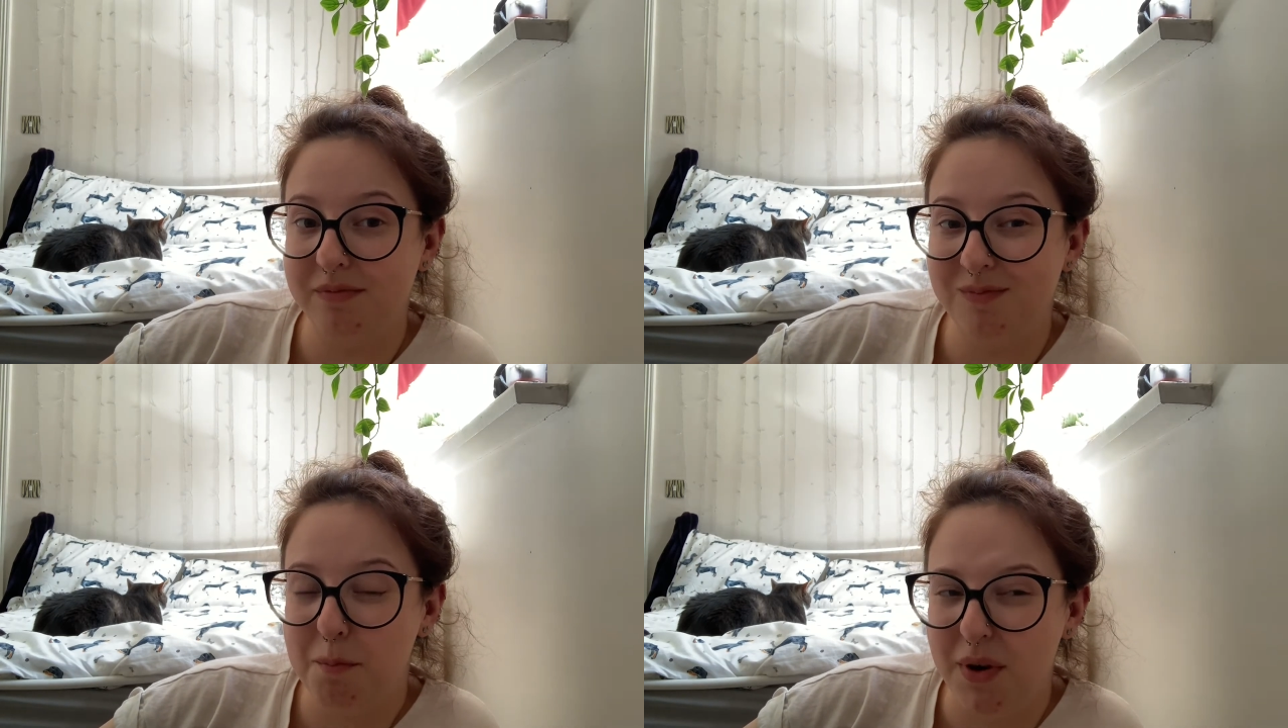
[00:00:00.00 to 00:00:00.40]

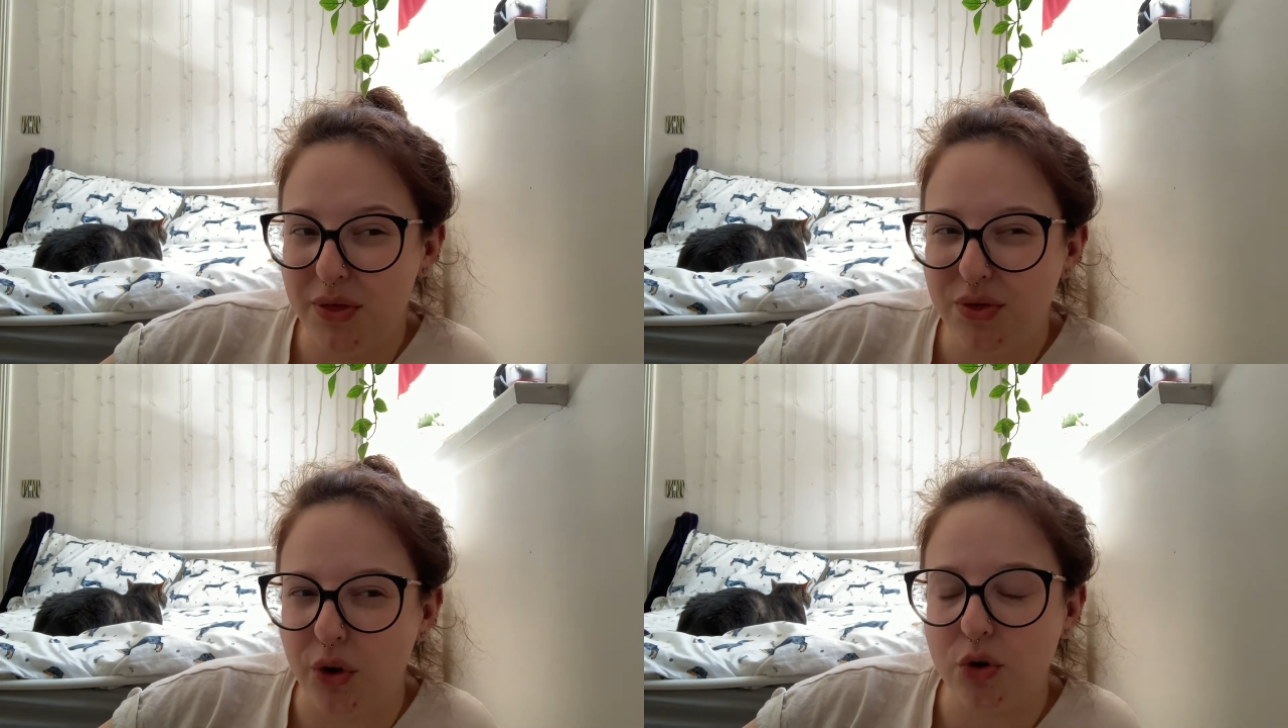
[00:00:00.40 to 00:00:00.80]

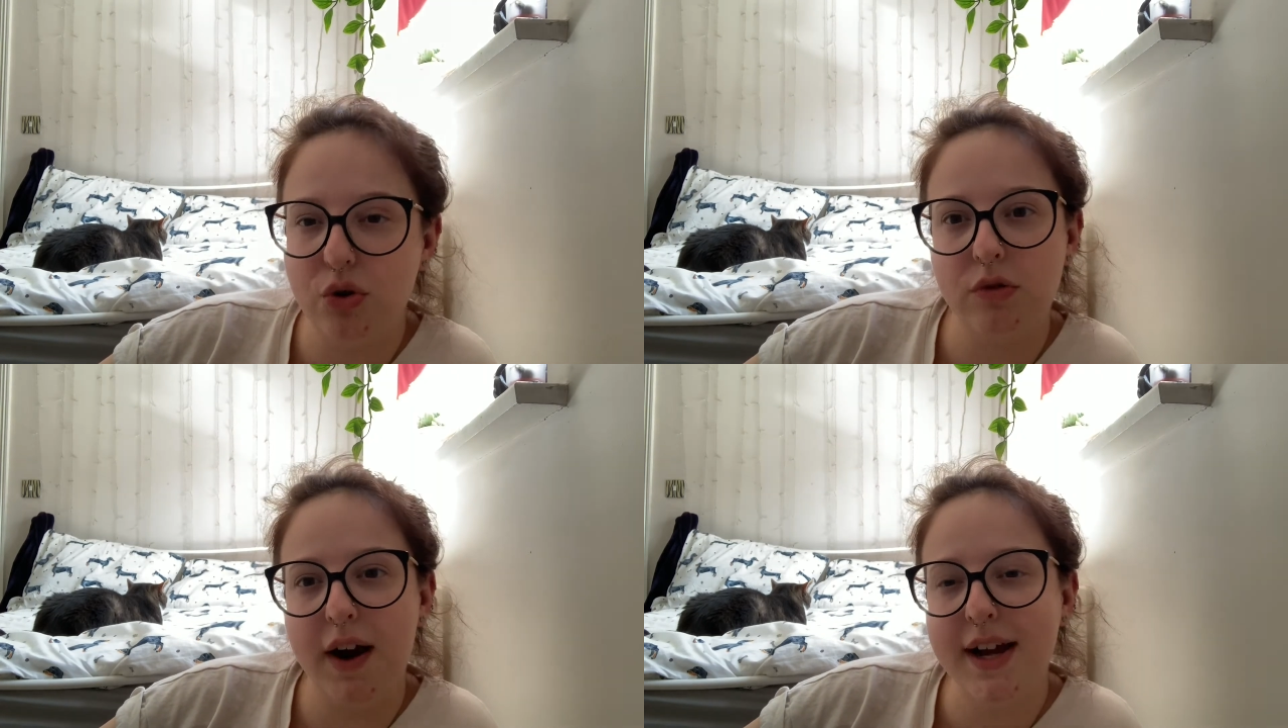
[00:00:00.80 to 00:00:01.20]

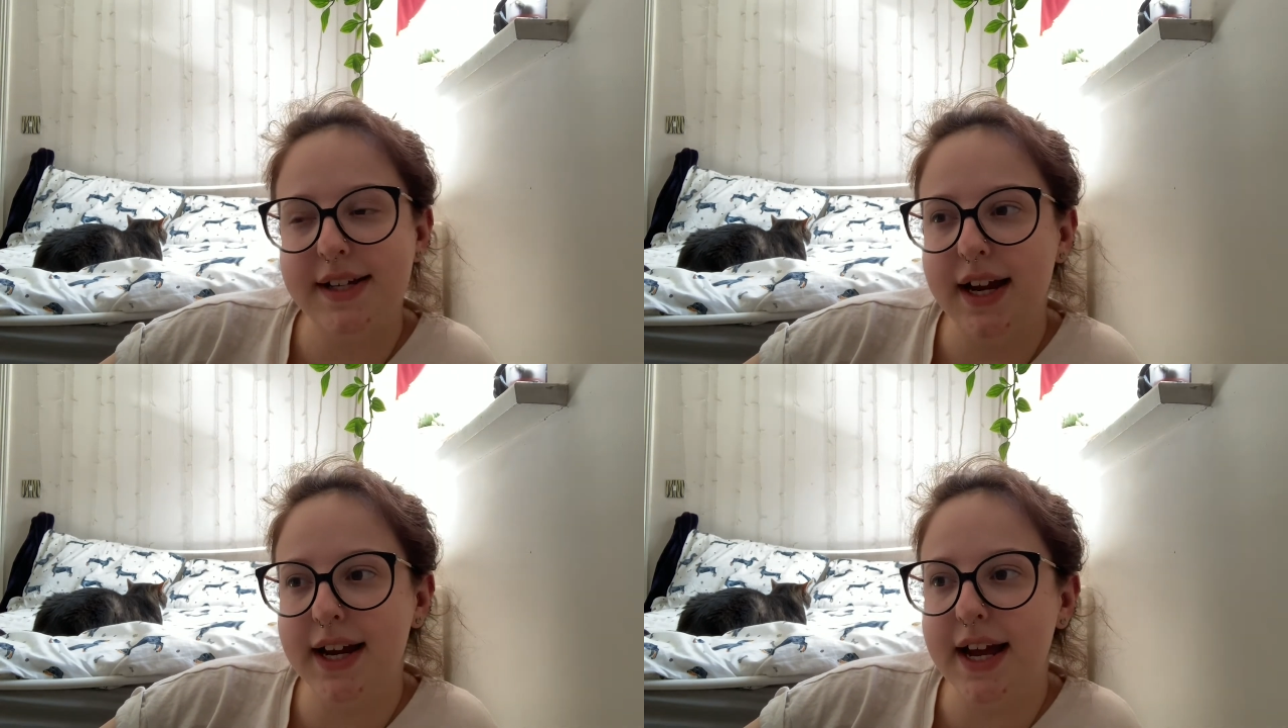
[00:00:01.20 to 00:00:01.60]
methodical
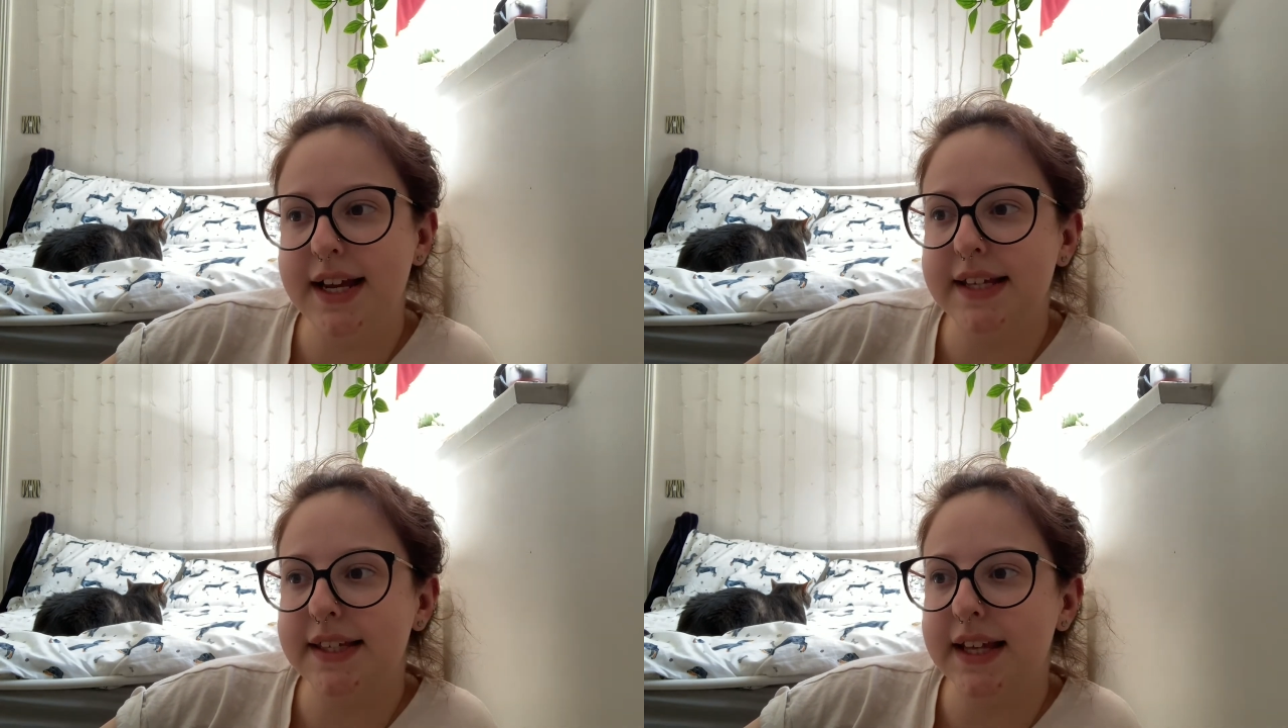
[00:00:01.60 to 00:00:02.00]
writing, I
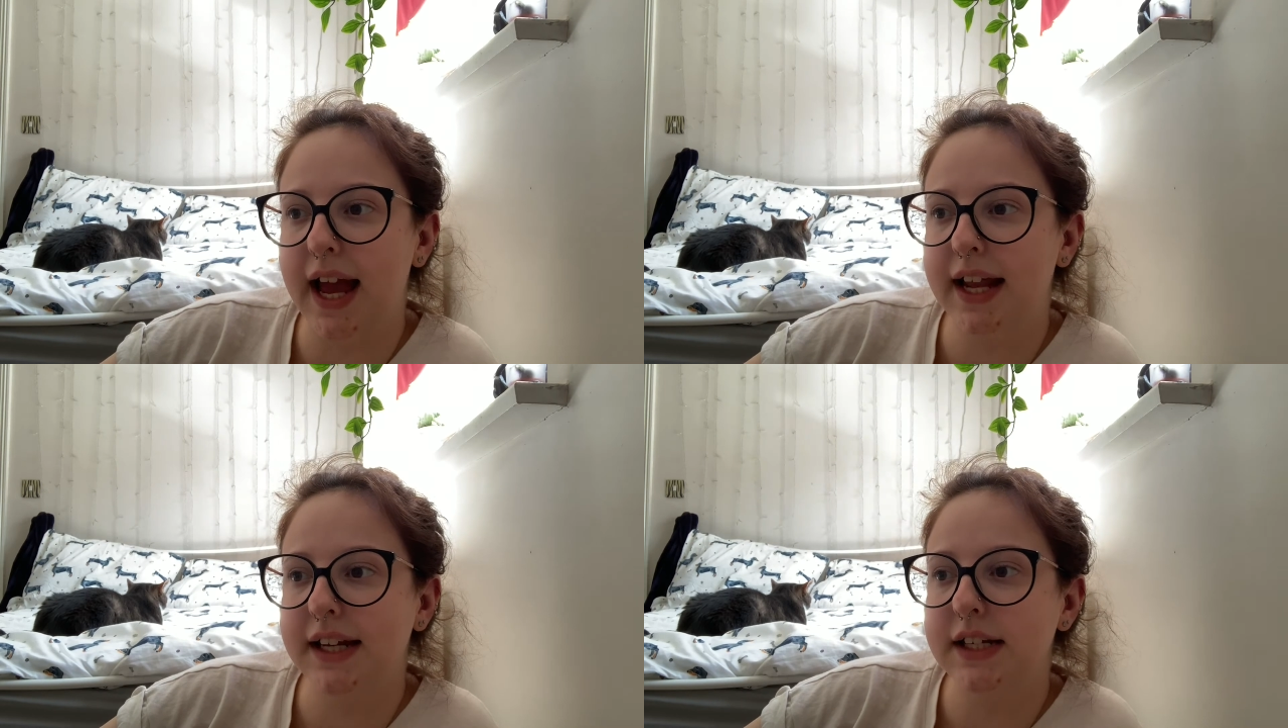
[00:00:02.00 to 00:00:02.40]
guess,
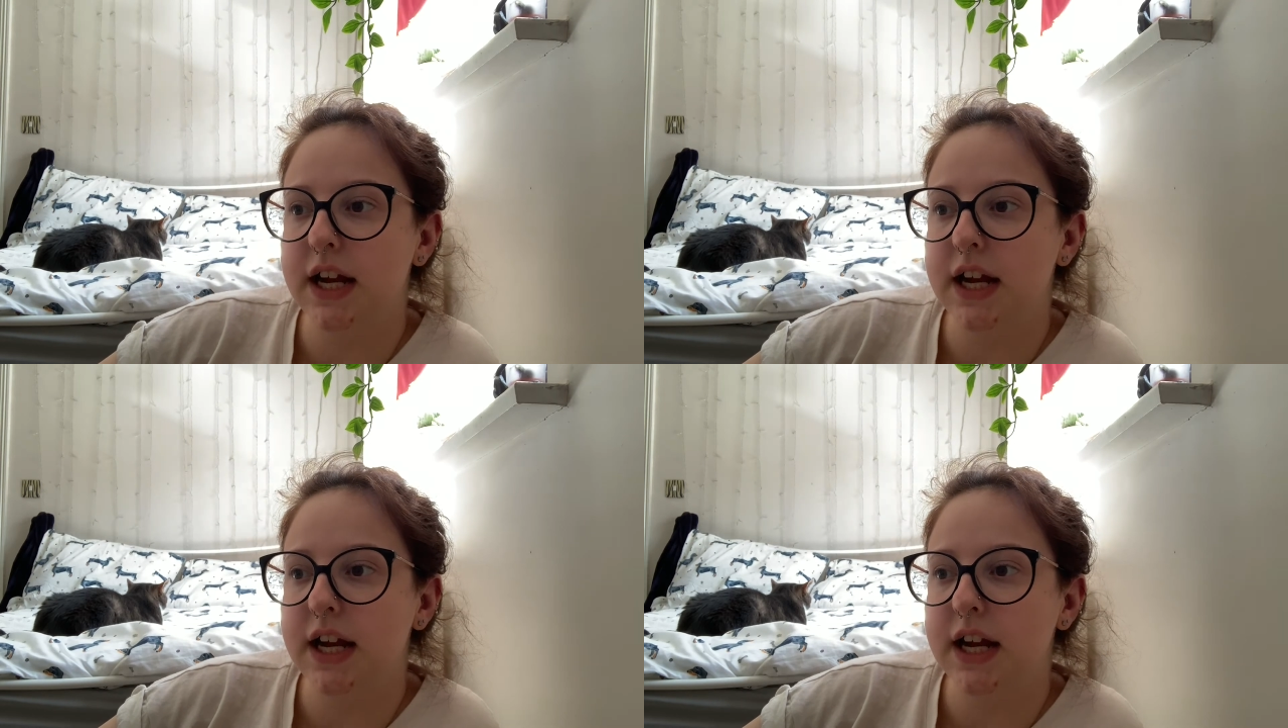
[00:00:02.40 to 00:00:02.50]
and